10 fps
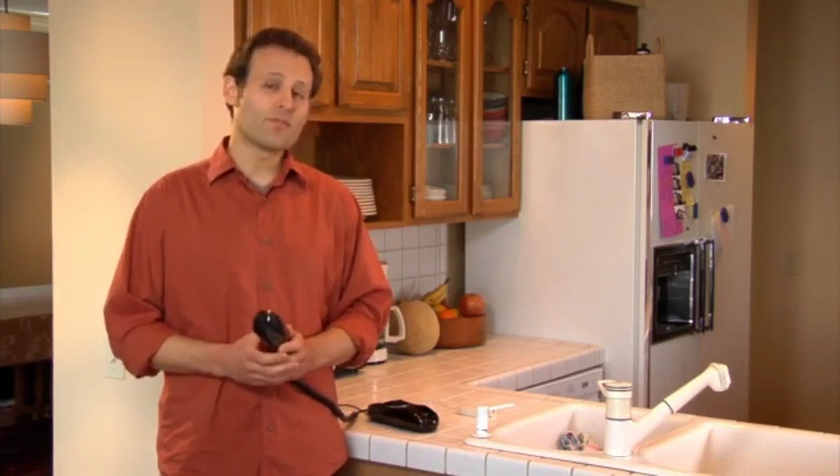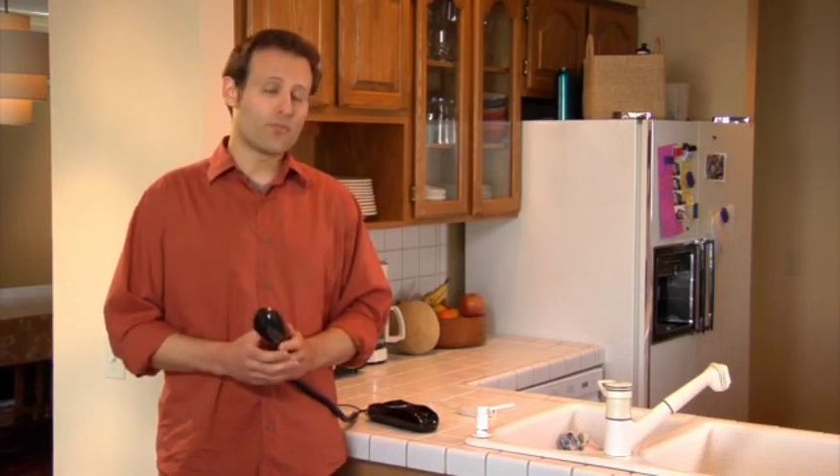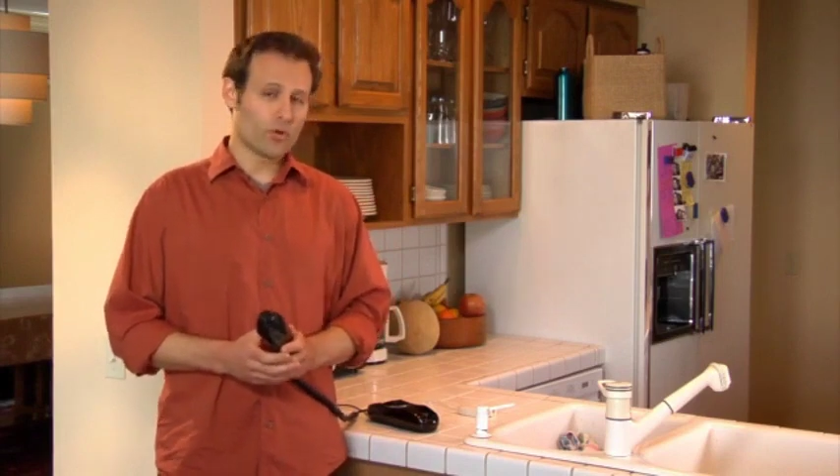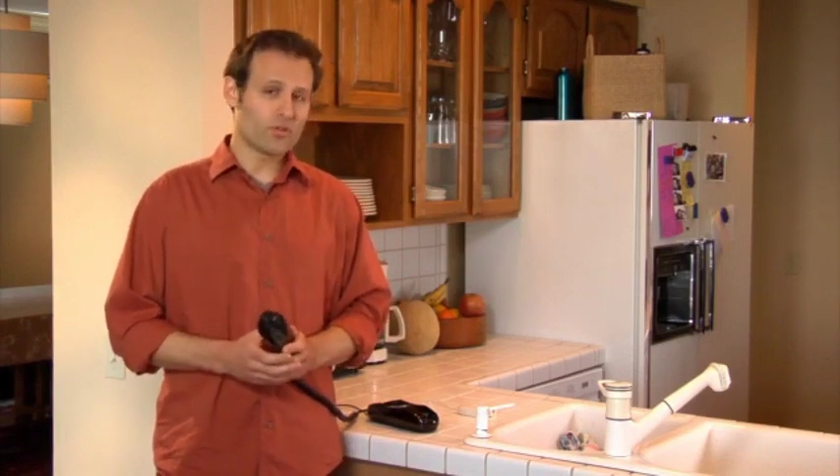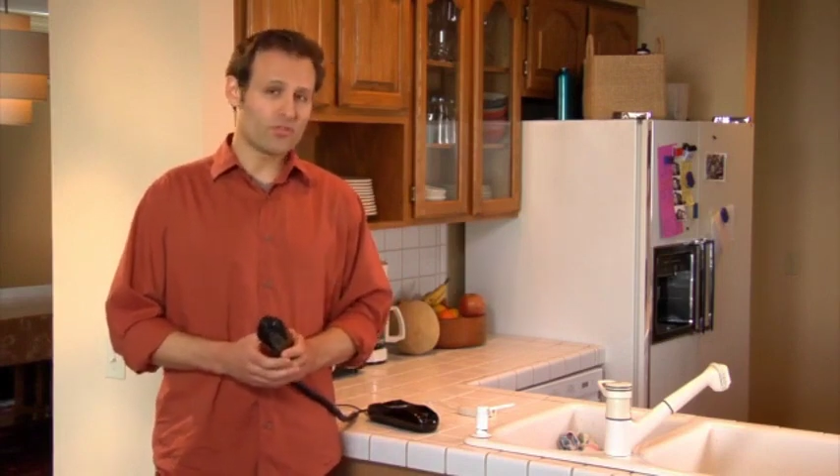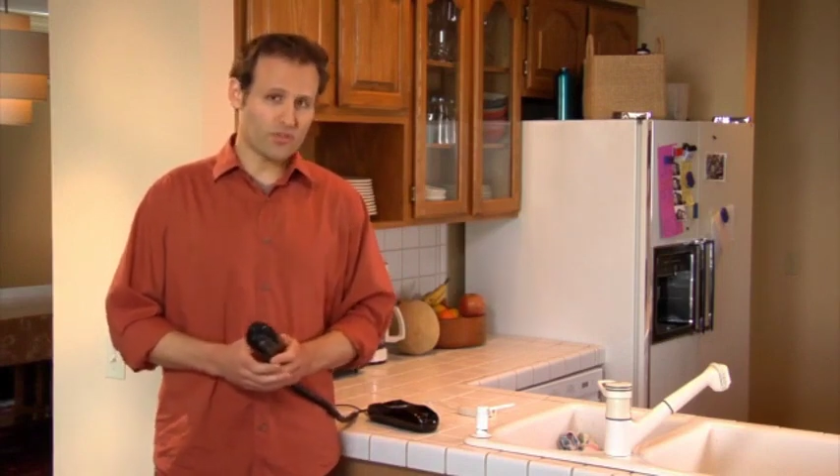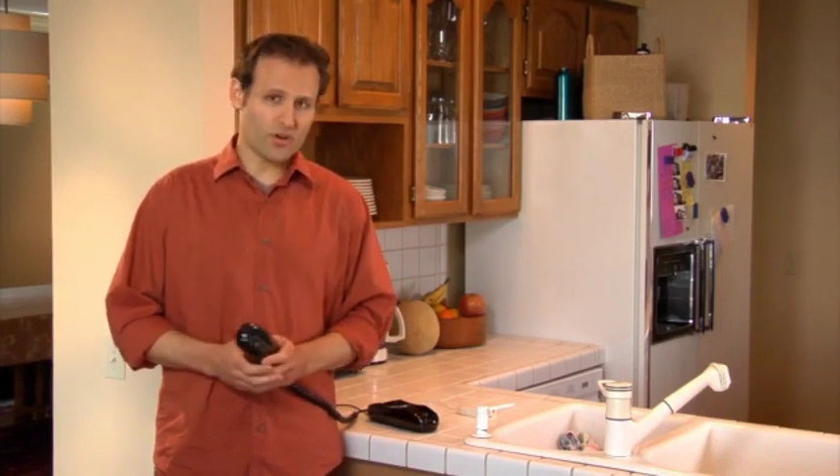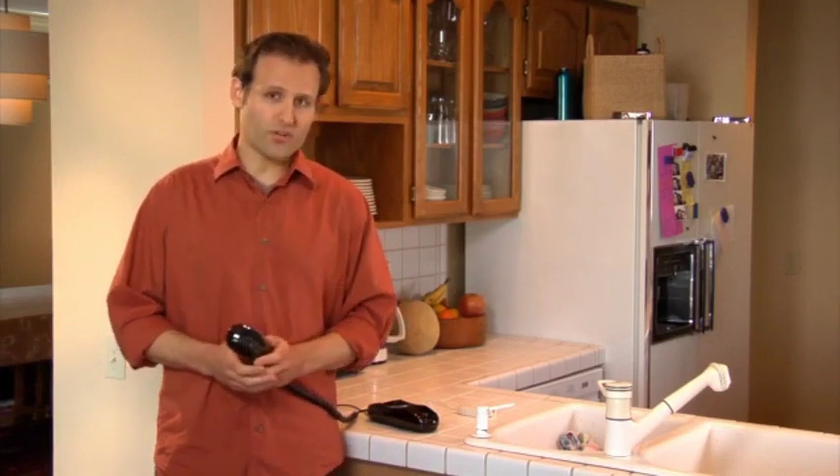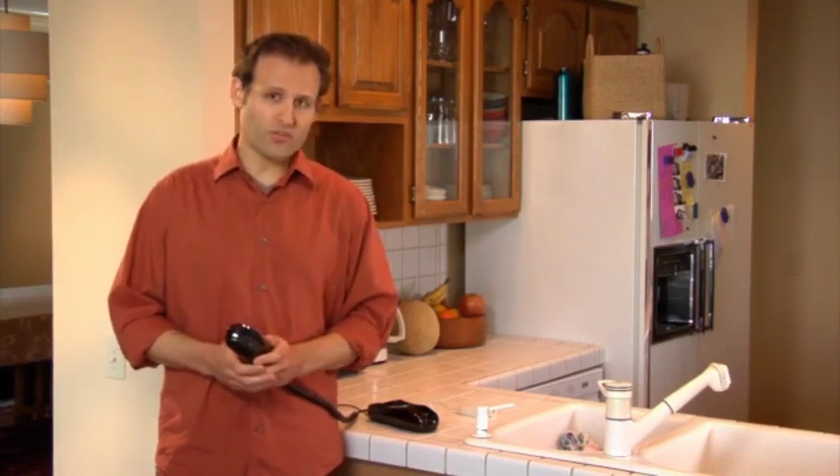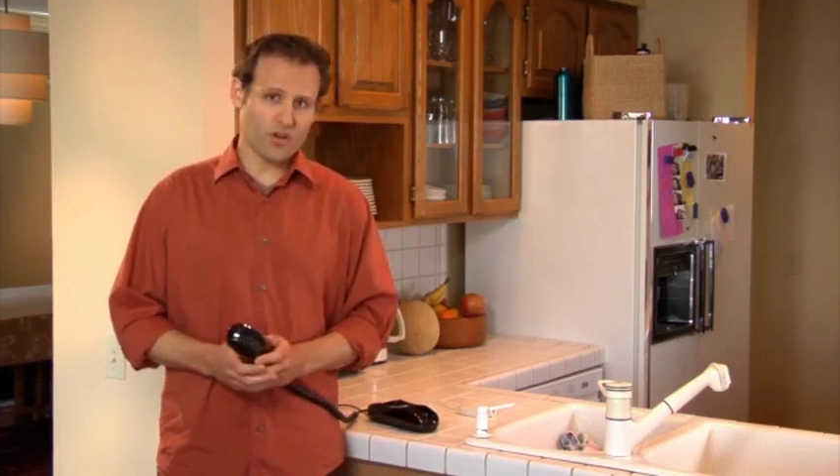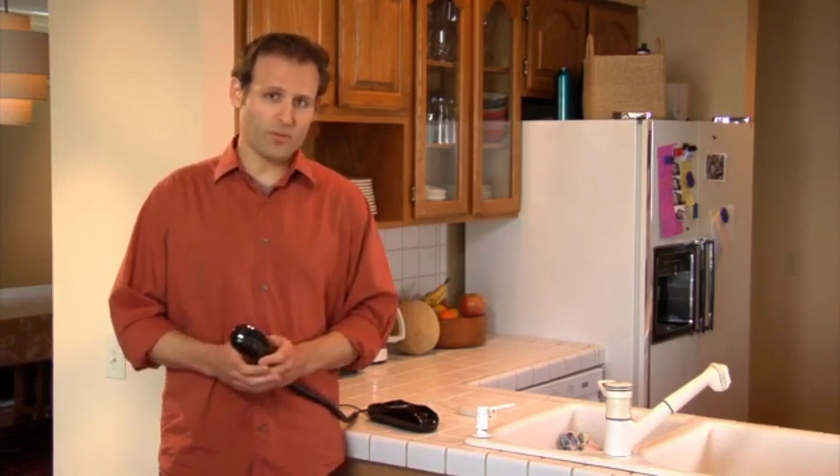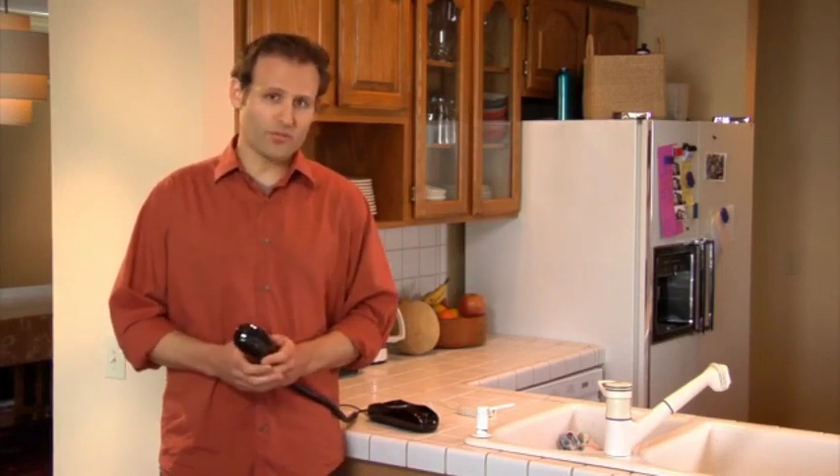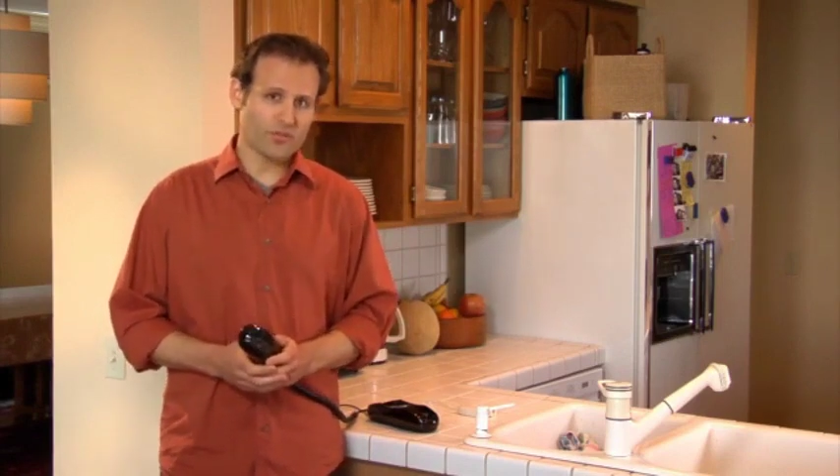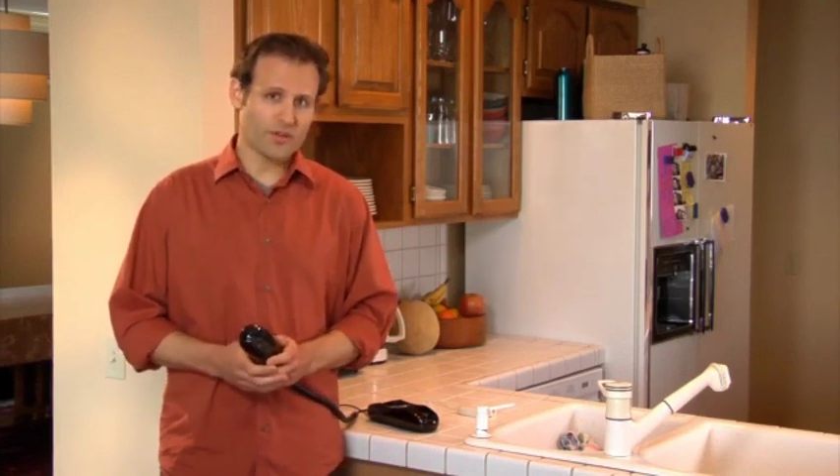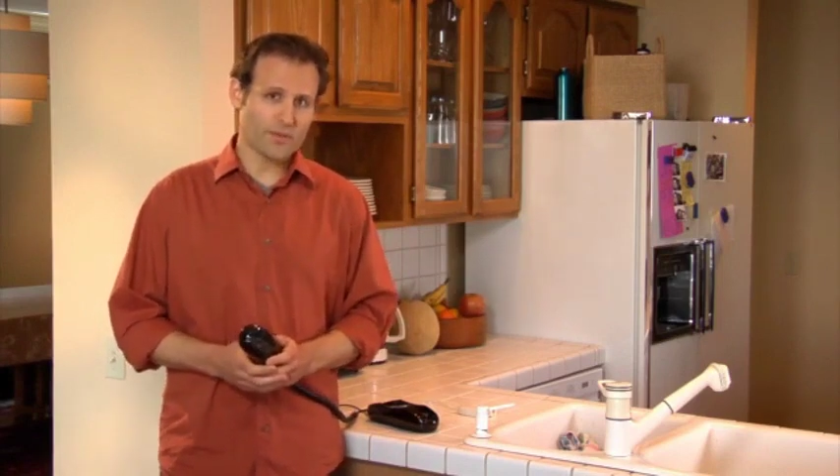before you start your
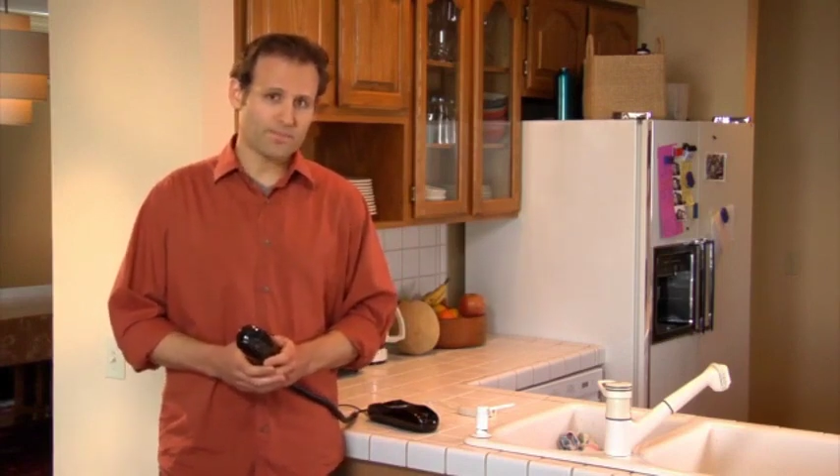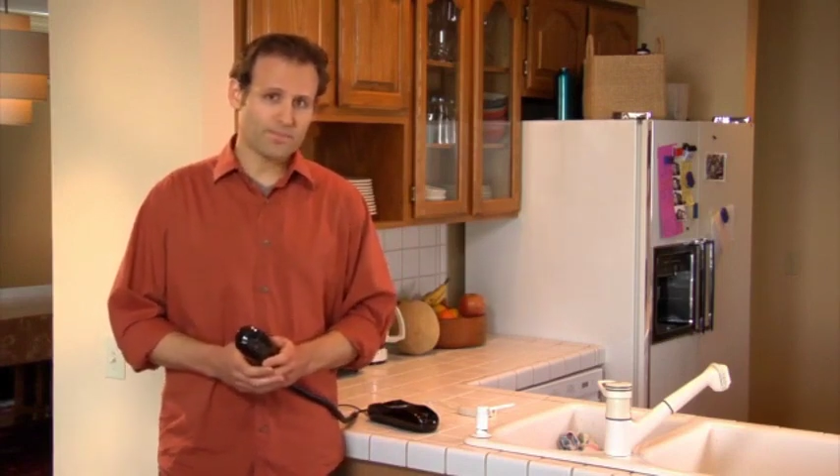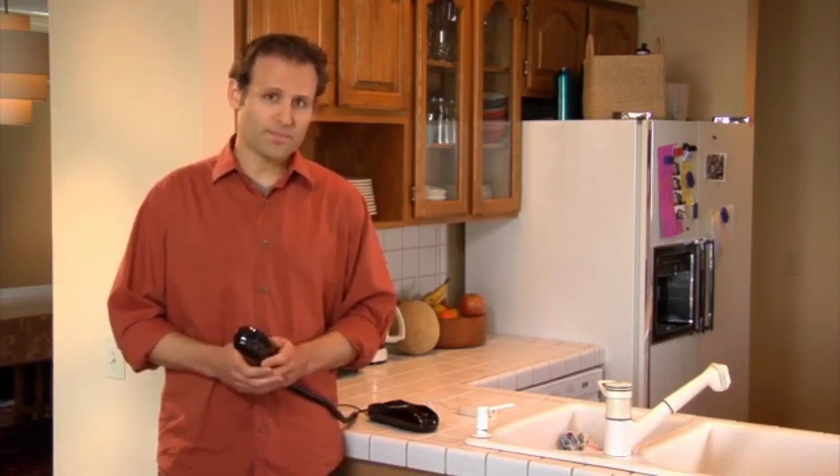troubleshooting.